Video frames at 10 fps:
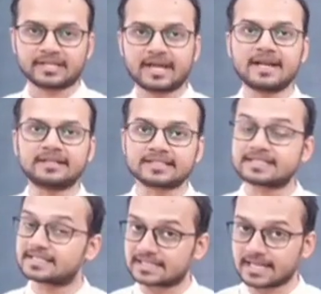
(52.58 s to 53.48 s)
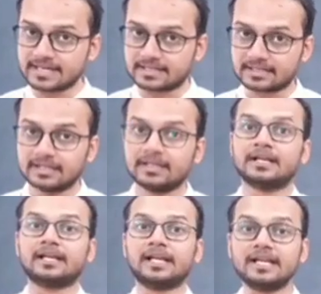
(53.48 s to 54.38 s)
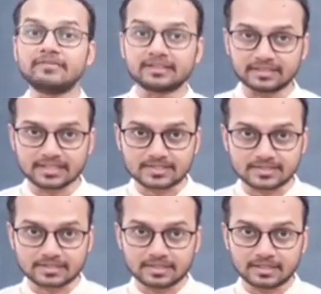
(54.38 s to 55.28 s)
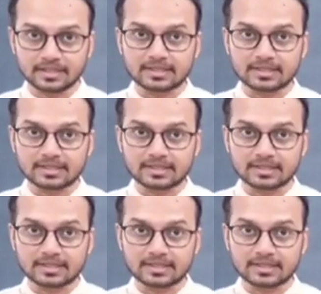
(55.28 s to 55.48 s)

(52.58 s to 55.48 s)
The characteristics like living things,